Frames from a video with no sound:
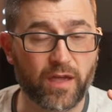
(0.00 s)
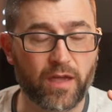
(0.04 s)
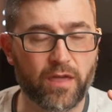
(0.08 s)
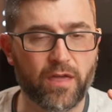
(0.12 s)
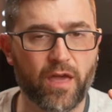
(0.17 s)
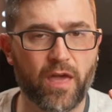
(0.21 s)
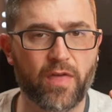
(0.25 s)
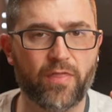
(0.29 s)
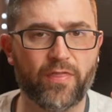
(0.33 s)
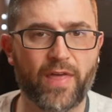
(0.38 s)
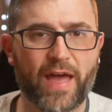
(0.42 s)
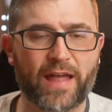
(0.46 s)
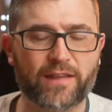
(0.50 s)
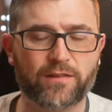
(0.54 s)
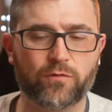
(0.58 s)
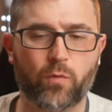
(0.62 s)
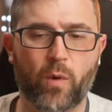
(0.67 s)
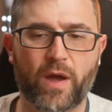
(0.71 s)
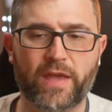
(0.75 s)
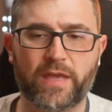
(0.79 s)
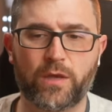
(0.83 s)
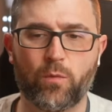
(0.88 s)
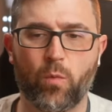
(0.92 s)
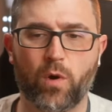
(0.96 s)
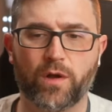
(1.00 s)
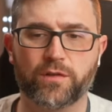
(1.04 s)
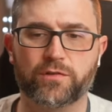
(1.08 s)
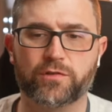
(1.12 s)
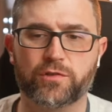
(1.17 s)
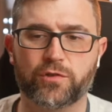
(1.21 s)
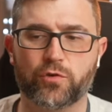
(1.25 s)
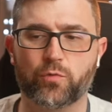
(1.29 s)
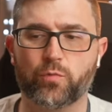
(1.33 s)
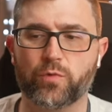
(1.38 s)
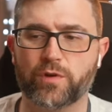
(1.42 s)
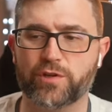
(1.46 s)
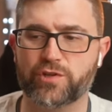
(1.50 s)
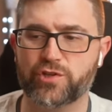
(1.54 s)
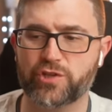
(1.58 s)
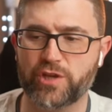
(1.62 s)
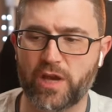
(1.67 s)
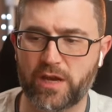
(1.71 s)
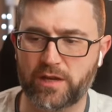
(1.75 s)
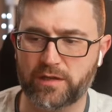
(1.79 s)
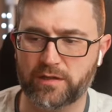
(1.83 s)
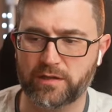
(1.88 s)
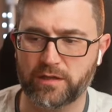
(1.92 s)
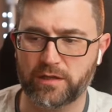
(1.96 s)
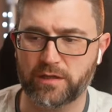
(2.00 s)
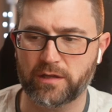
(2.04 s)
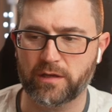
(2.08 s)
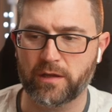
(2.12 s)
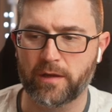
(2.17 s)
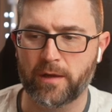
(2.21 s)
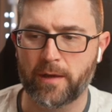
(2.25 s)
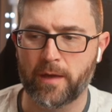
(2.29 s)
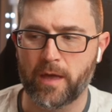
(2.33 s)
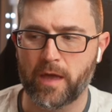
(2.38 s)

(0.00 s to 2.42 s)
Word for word: And that's why he wants to reject it,